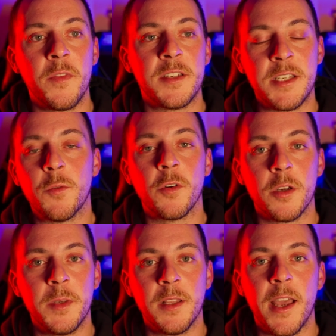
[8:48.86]
the sequel
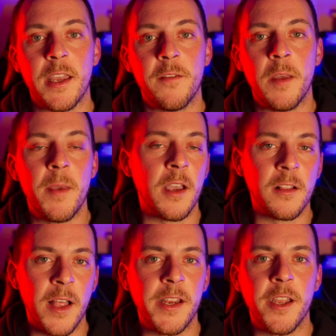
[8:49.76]
could be like if they make a
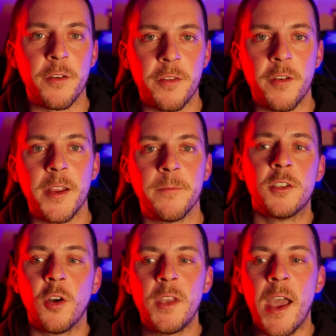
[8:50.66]
Gladiator 3.
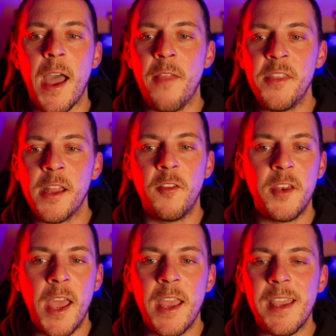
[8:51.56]
So yeah, at the end of the
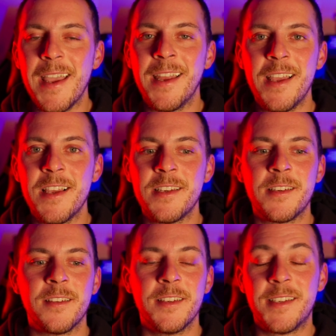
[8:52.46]
day, it
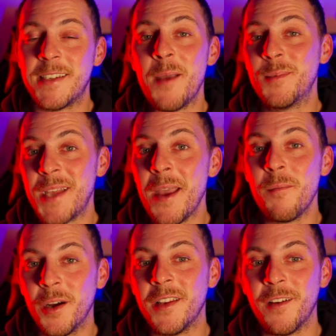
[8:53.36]
is same
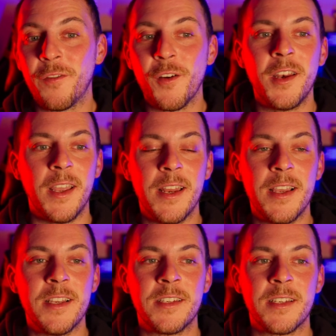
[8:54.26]
but different. It
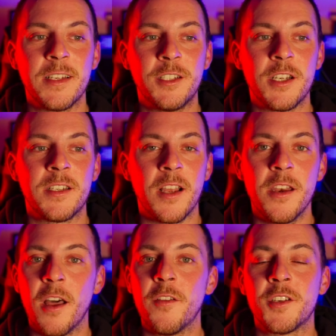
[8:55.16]
is just
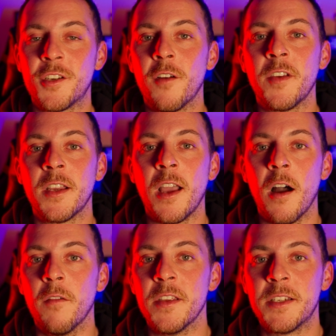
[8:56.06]
another serving
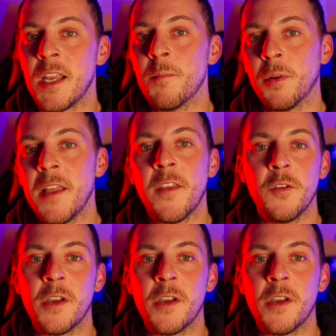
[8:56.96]
of the same plate that you